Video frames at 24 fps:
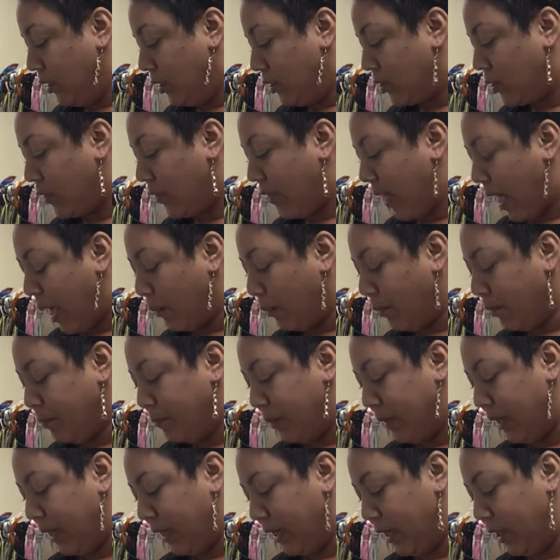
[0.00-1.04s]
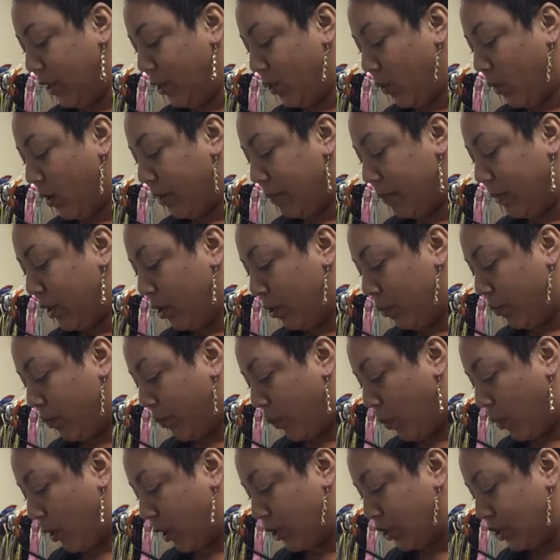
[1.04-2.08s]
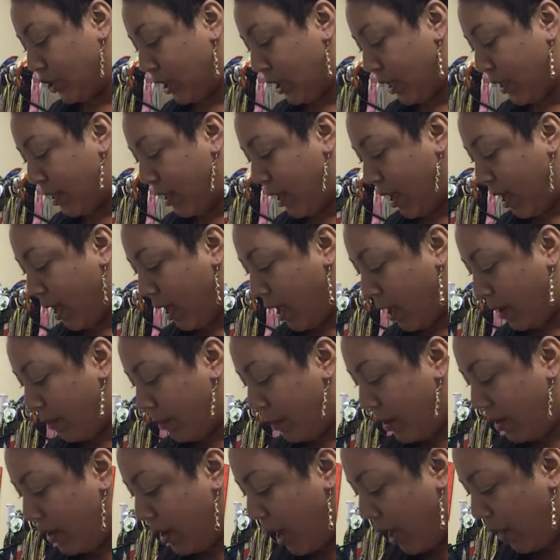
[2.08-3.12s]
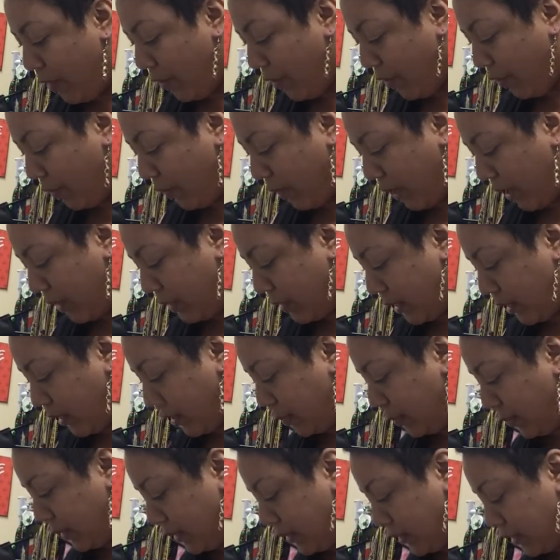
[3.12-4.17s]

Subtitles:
So that would be your middle portion. Another thing that could be